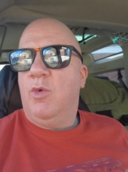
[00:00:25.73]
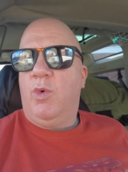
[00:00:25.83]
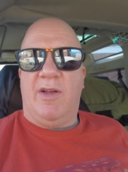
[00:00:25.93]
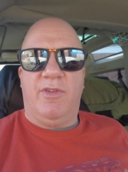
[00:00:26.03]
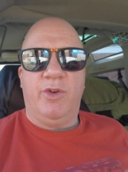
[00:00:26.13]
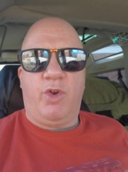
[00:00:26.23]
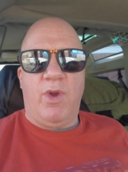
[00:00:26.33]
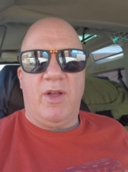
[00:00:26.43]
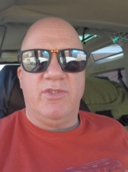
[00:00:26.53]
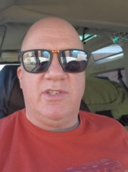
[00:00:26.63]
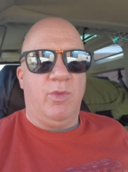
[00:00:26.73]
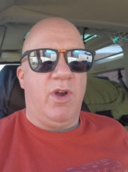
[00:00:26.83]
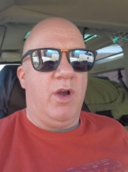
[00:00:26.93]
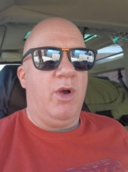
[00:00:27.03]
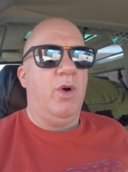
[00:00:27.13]
We'll have a look around, see
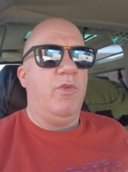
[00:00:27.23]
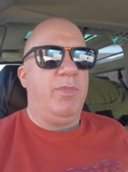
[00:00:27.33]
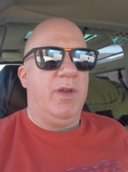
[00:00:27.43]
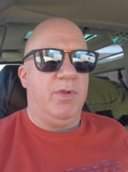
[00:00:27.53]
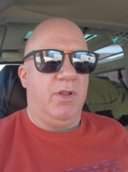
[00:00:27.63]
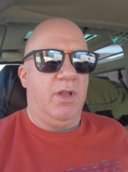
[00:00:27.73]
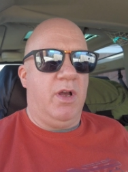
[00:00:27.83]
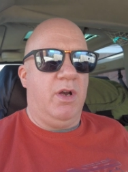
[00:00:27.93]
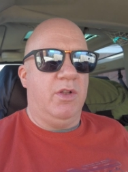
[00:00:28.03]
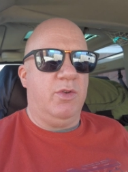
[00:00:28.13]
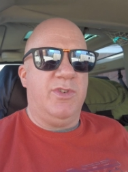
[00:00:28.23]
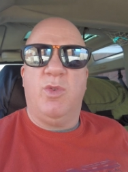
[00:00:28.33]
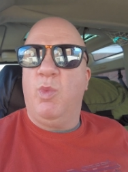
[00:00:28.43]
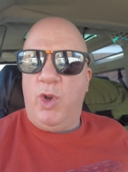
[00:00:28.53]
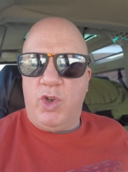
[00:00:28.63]
what other people are doing.
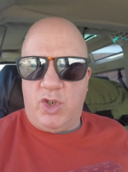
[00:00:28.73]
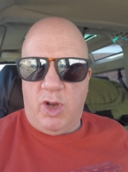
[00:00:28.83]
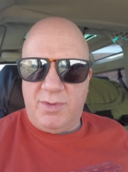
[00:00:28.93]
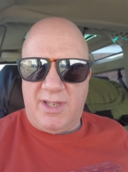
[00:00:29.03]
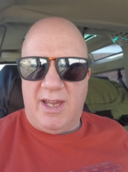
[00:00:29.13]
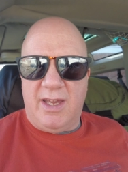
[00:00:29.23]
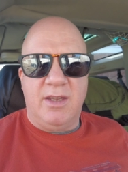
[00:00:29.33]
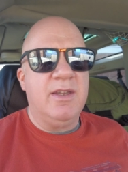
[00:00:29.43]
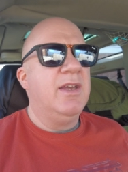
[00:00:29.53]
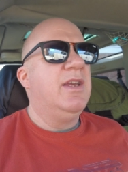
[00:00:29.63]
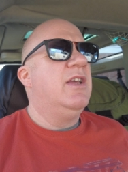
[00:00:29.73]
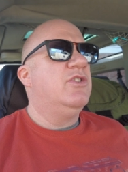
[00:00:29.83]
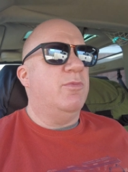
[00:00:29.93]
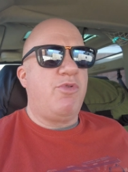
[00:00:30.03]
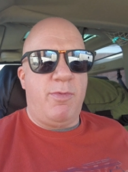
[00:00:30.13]
some workshops there,
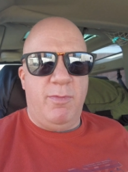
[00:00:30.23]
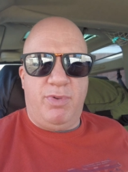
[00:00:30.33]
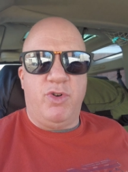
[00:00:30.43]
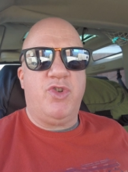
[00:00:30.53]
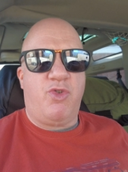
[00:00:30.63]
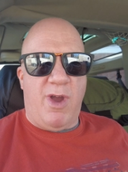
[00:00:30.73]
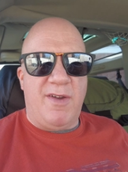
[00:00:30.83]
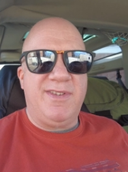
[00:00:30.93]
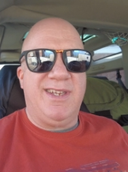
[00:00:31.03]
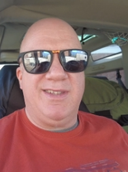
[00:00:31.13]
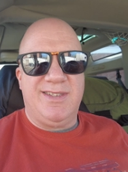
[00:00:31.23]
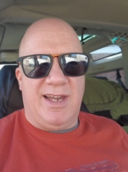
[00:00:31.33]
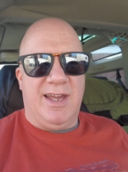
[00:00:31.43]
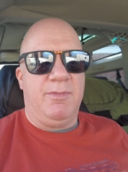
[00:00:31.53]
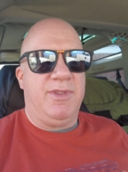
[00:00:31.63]
some proper bushcrafting
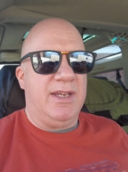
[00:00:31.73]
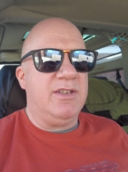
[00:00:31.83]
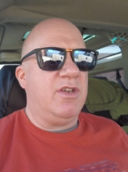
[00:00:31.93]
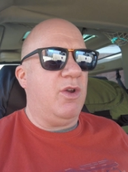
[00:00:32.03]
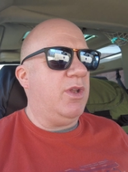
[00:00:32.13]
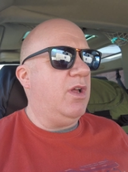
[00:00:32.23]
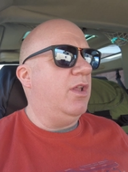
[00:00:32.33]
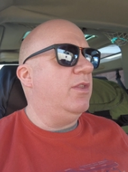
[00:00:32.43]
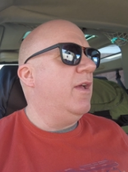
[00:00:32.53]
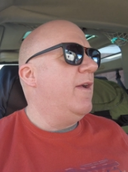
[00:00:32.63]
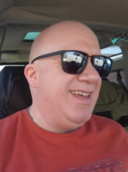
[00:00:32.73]
type things going on.